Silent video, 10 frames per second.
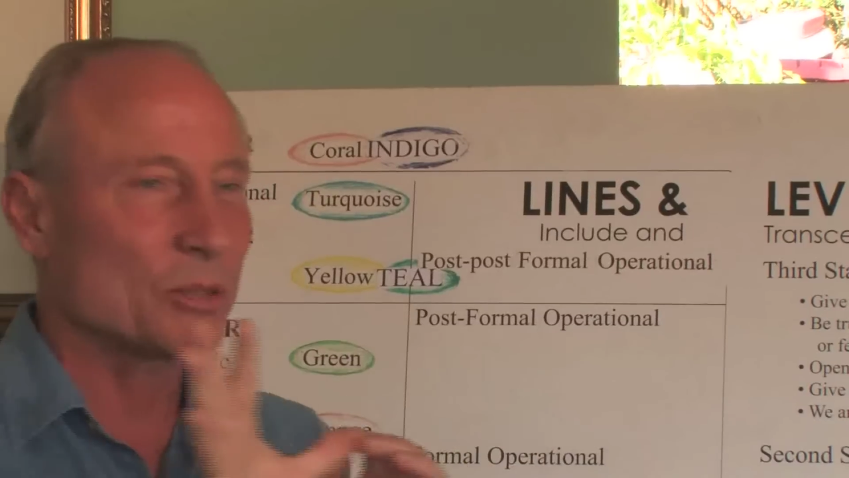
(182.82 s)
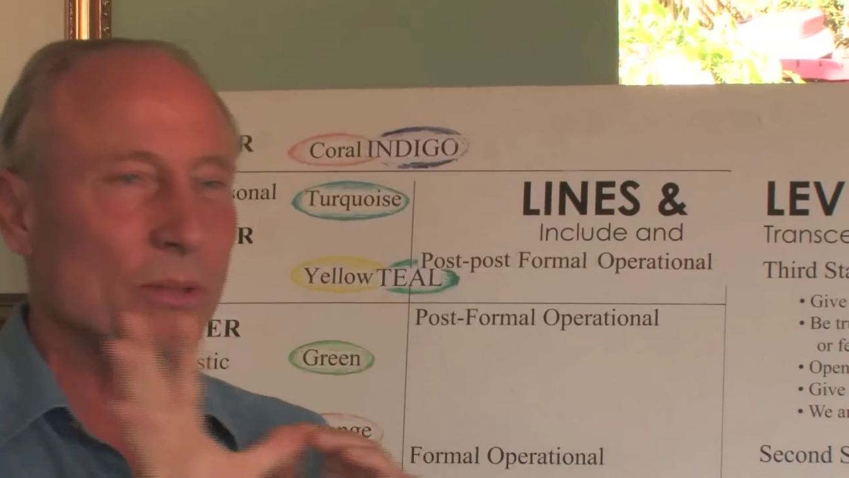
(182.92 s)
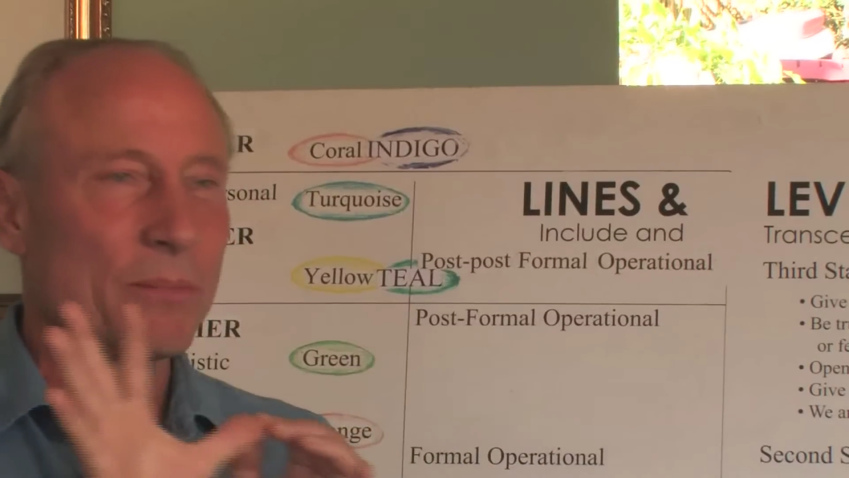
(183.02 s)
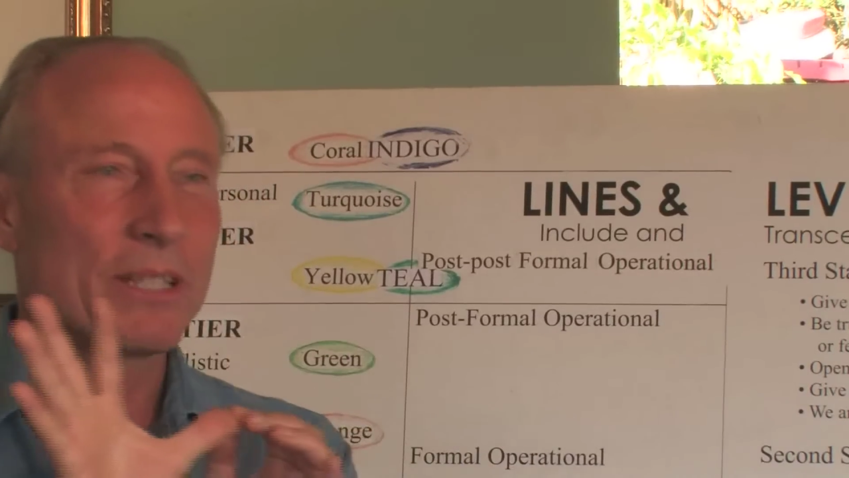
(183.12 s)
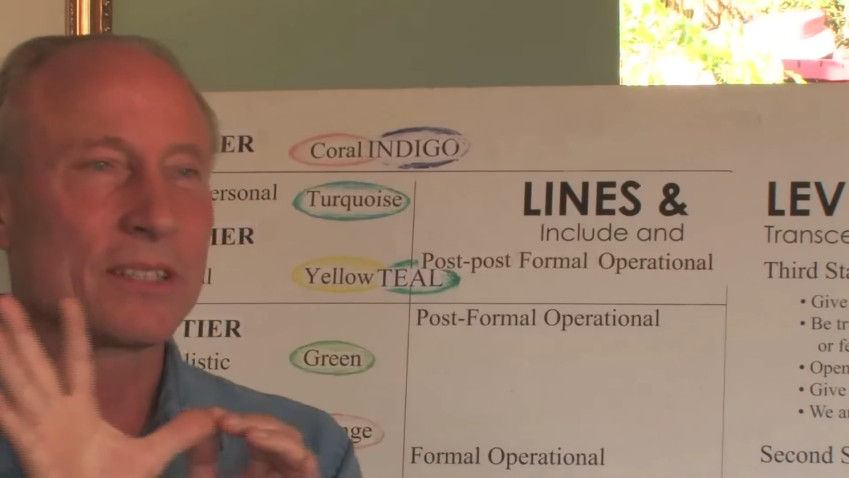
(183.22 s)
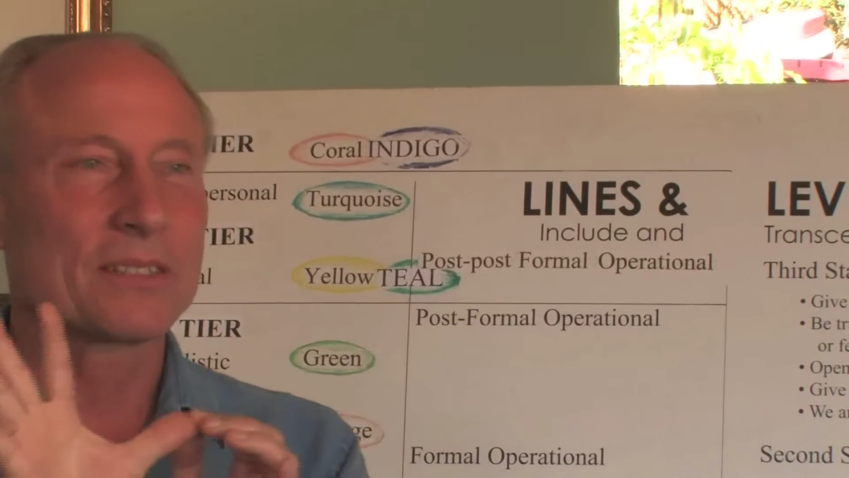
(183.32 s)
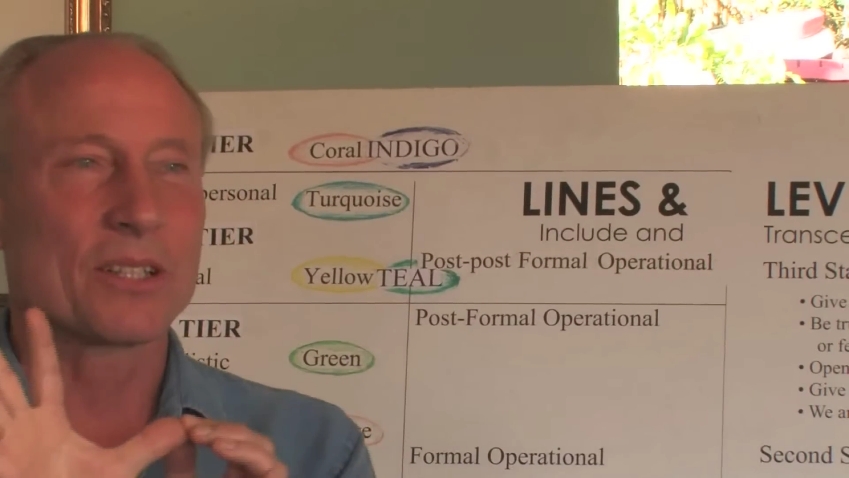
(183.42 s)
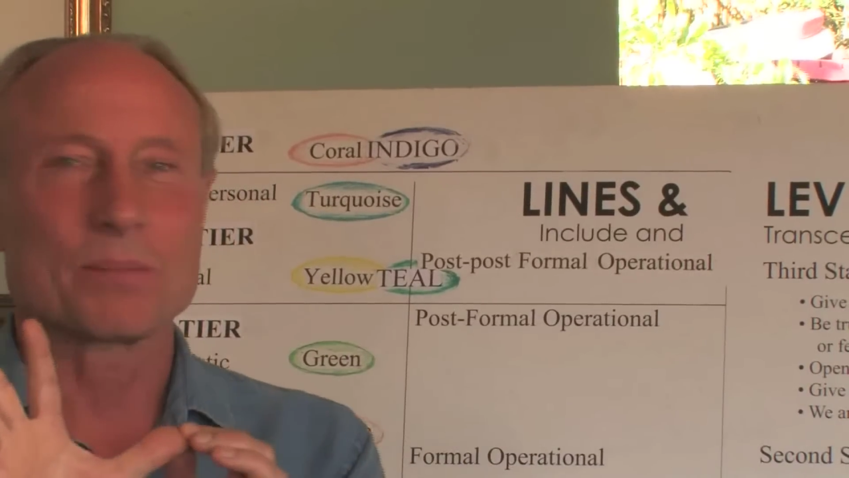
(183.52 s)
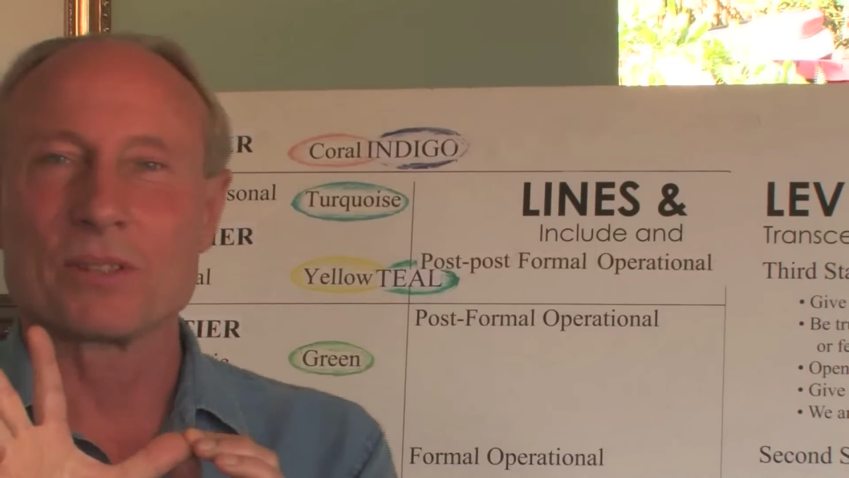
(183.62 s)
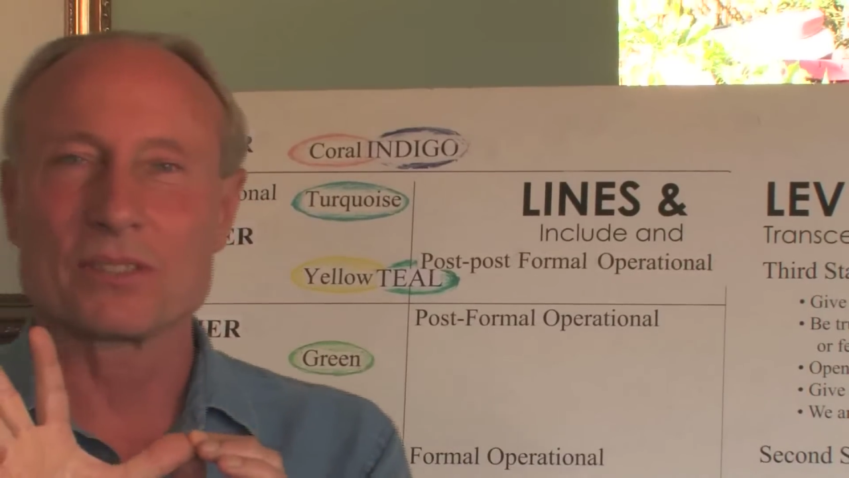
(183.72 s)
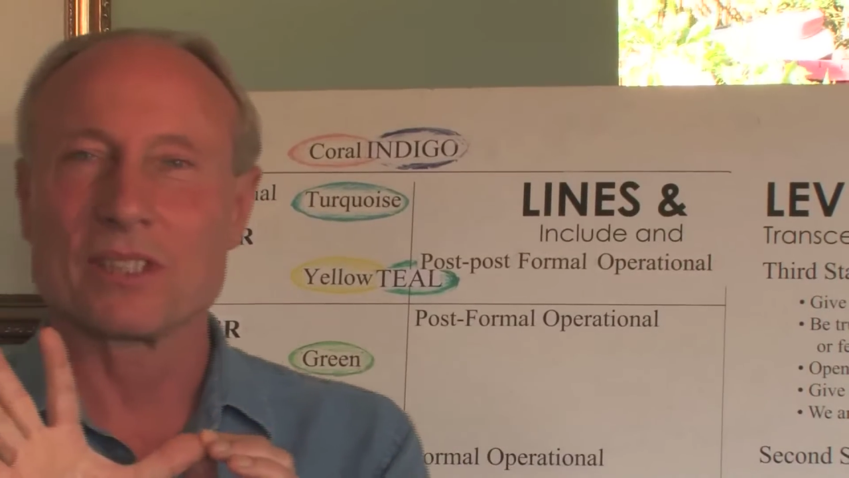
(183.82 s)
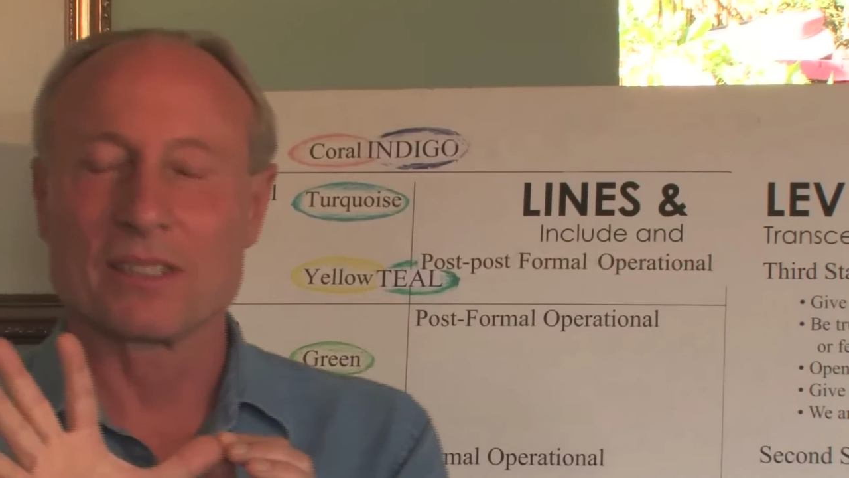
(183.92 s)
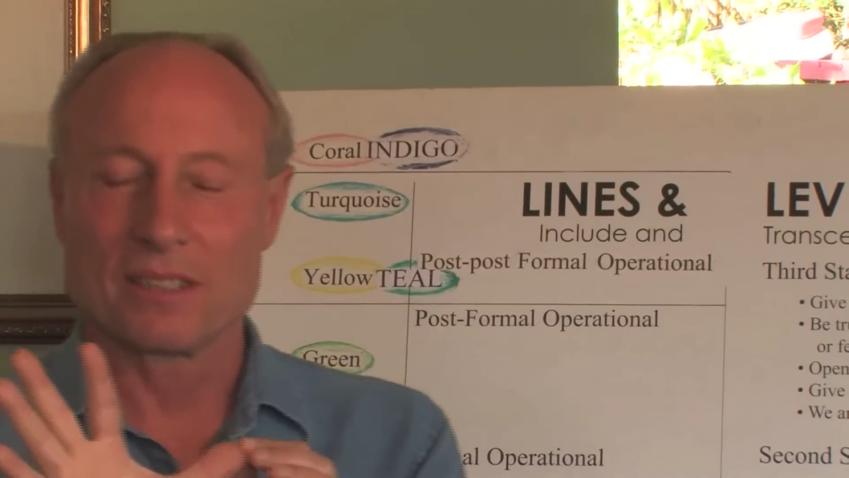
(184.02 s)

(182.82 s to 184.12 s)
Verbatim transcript: between me and this other person?